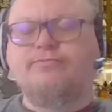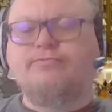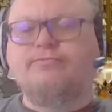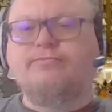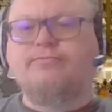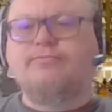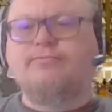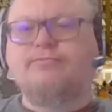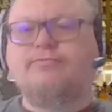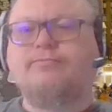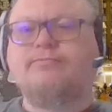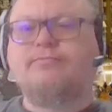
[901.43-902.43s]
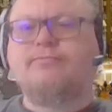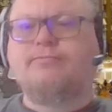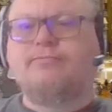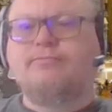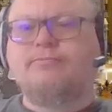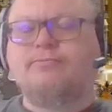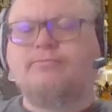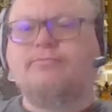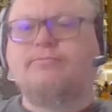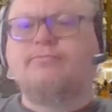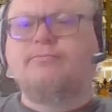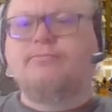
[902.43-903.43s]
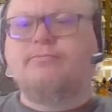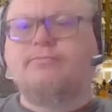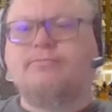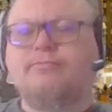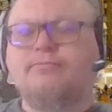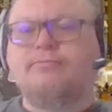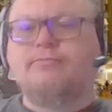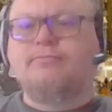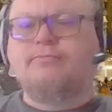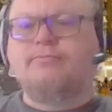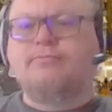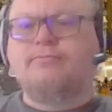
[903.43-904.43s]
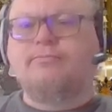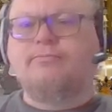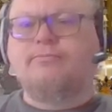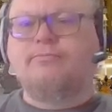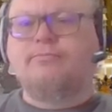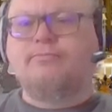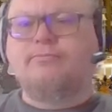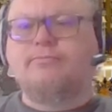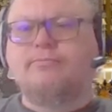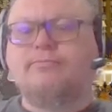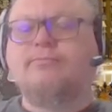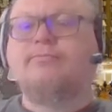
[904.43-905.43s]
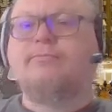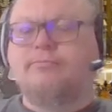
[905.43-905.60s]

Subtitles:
[no speech]